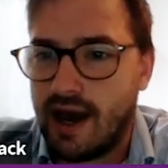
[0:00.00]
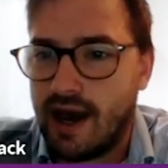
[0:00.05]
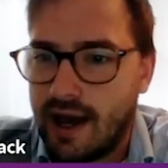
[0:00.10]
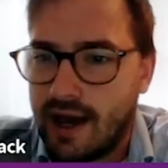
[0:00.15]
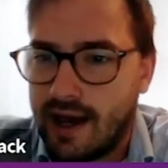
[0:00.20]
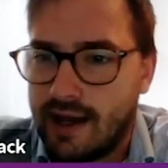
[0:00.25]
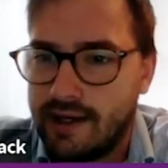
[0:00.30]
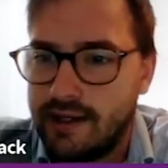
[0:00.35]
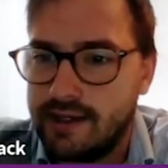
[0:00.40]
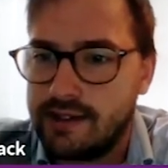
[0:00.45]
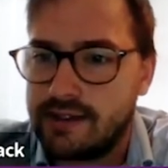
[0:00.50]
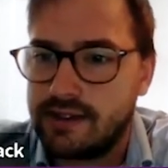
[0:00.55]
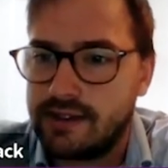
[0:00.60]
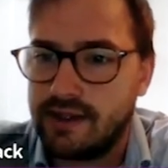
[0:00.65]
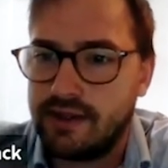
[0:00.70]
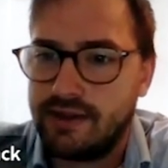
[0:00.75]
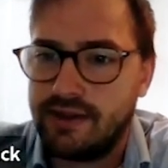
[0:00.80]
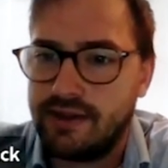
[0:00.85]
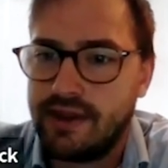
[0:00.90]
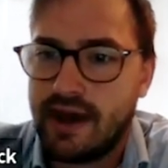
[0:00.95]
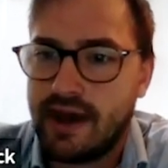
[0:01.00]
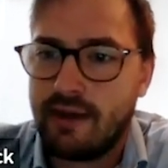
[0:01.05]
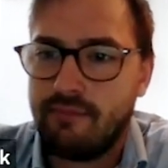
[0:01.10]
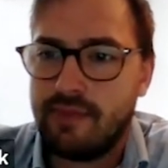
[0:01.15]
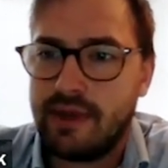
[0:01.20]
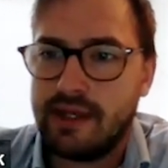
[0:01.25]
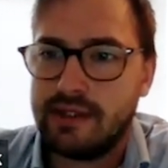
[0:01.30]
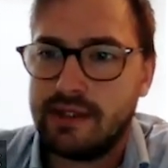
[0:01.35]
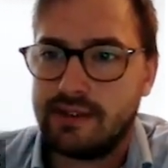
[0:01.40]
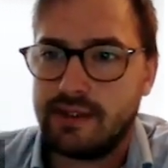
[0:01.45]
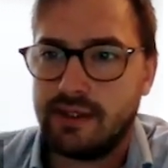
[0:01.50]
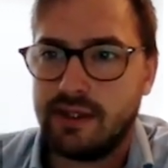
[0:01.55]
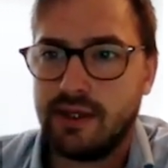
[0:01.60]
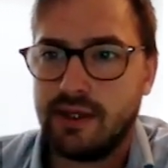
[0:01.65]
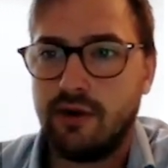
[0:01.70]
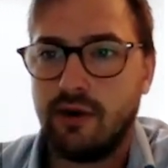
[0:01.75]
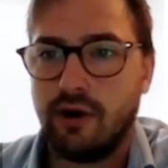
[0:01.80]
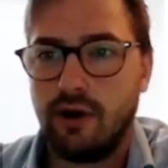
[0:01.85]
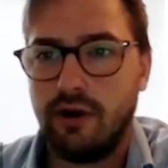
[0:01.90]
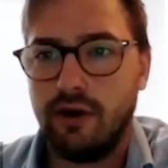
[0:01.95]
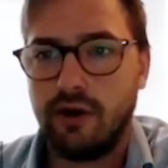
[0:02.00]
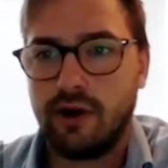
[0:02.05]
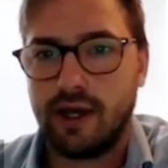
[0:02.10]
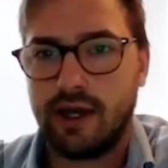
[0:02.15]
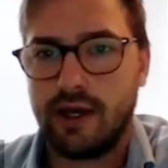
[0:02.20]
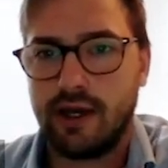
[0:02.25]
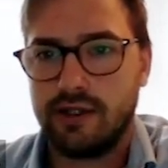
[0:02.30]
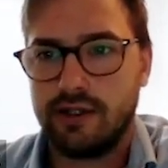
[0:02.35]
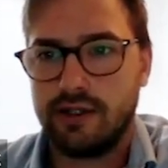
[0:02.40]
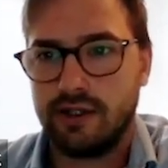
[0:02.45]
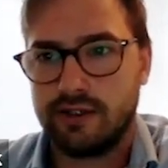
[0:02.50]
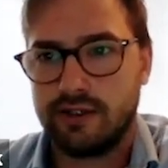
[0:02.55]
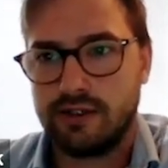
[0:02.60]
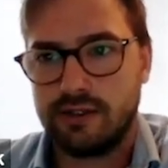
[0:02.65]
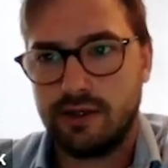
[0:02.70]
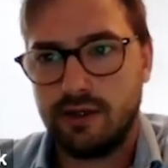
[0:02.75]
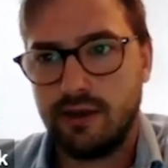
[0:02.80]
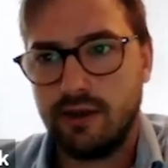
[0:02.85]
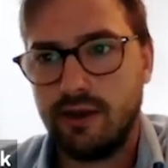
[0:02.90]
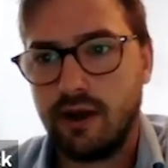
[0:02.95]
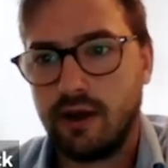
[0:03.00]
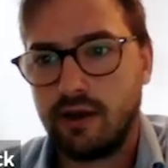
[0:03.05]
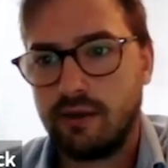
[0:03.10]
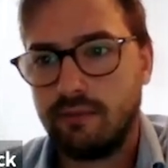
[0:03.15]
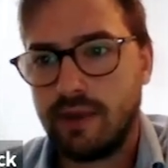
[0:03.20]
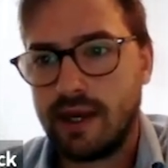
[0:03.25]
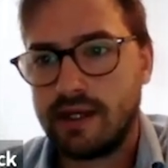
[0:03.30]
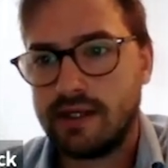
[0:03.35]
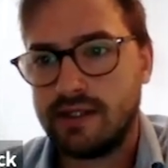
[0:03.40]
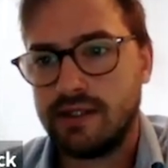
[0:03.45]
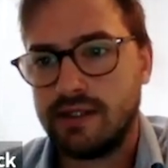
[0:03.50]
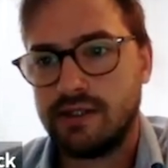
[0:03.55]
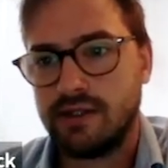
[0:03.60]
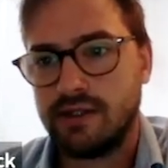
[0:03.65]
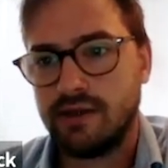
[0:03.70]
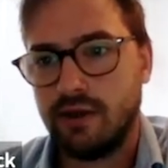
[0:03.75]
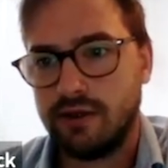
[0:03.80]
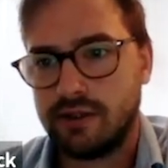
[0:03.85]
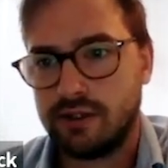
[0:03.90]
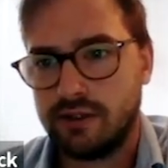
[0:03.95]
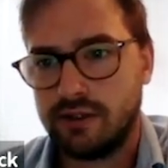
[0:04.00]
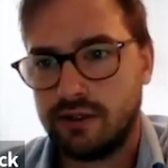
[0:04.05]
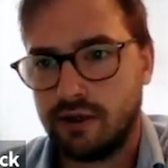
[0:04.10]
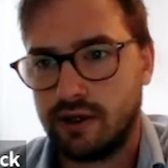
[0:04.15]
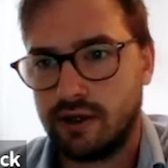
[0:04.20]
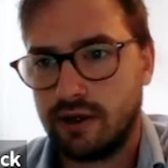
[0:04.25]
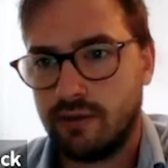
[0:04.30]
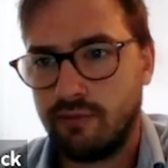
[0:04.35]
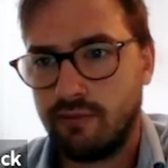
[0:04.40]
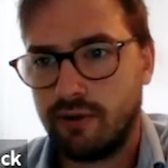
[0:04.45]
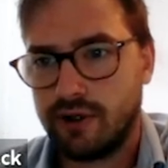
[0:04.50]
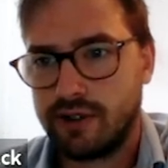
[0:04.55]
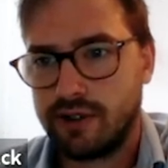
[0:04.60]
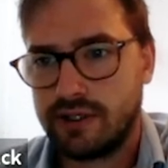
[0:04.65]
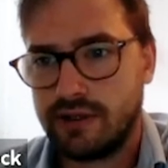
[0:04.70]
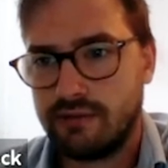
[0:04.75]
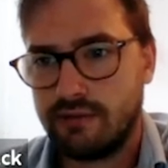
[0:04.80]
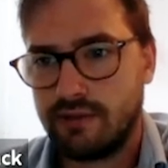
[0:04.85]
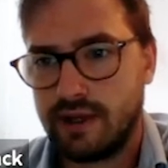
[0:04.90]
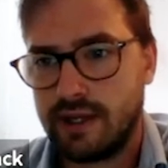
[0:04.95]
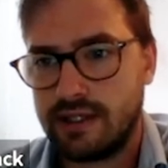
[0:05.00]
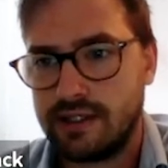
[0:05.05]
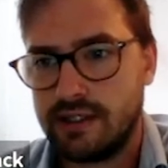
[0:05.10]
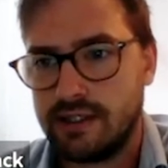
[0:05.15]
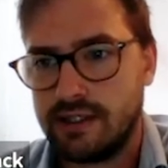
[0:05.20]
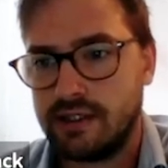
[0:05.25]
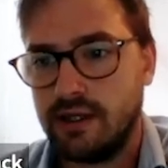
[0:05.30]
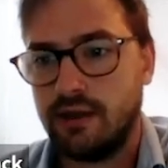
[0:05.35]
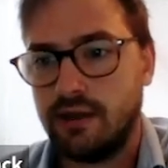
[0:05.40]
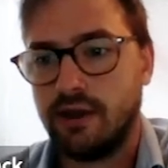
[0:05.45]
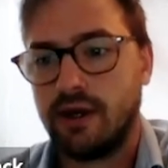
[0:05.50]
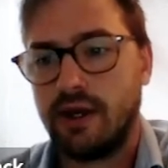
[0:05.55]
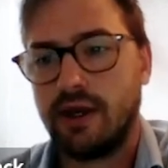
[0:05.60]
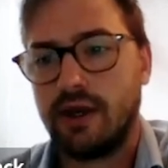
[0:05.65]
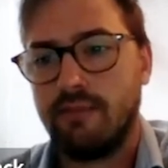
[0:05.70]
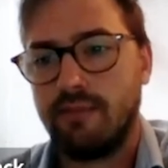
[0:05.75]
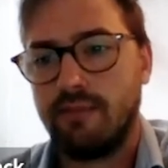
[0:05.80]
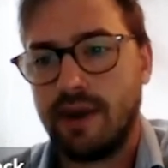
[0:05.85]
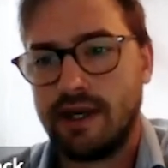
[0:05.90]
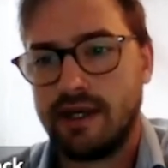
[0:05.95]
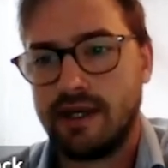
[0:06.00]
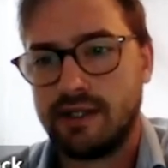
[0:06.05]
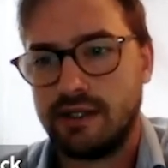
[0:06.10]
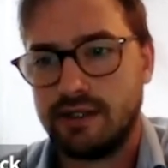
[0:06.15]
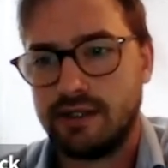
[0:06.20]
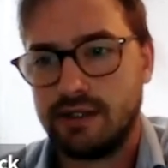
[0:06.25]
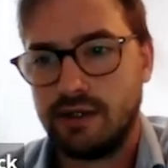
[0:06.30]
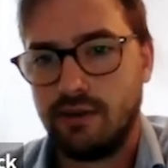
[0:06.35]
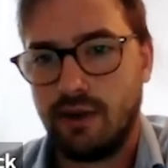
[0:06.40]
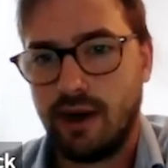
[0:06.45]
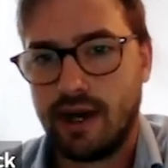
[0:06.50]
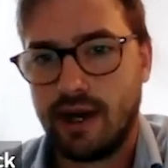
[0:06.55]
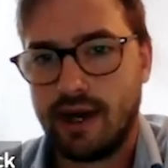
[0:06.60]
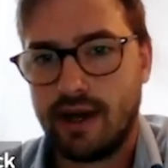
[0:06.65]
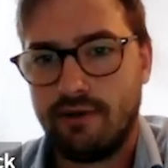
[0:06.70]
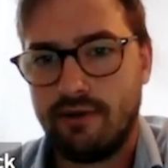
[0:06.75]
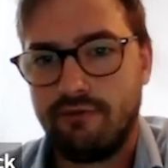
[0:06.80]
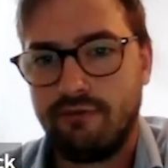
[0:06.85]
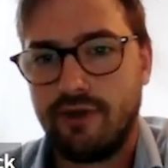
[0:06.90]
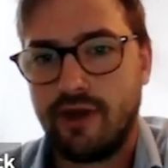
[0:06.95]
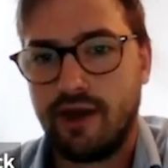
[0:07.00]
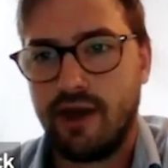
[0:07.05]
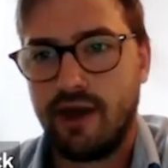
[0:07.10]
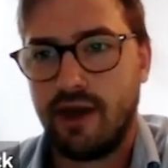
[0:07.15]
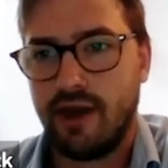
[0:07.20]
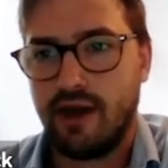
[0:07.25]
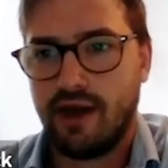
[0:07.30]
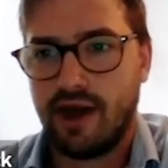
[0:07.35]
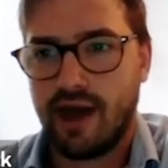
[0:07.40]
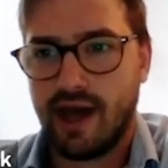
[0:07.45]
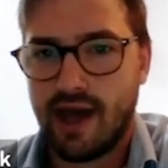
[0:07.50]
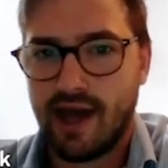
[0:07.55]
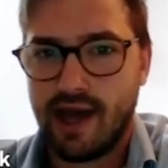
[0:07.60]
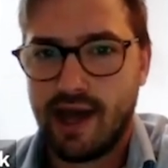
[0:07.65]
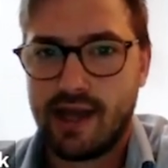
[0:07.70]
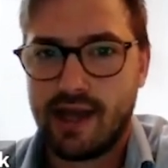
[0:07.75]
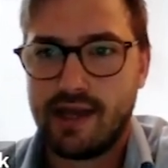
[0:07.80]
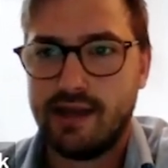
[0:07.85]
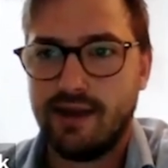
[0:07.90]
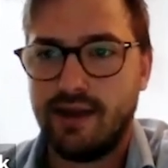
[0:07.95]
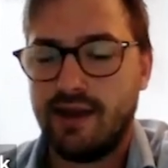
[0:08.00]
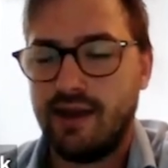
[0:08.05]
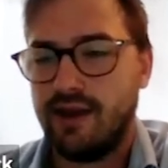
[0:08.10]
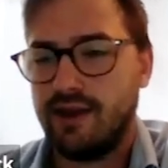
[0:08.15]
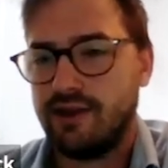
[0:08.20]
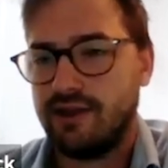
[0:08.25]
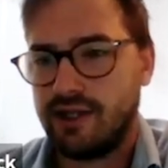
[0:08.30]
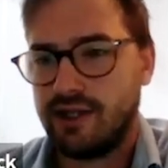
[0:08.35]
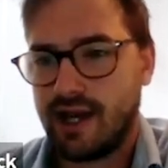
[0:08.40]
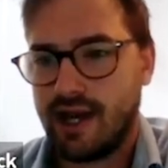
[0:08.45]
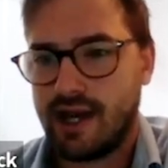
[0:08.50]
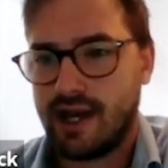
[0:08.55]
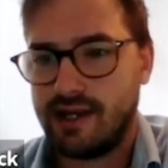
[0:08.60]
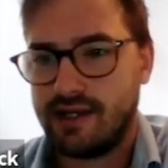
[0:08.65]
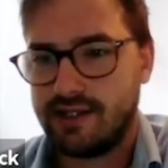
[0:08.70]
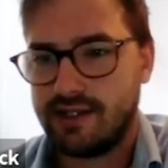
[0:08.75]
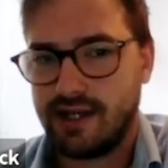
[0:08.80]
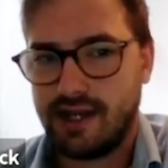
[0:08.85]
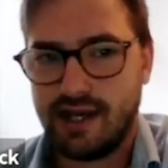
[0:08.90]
And that means that you're not looking at just lung patients, you're not just looking at prostate patients, you're looking at patients who have a change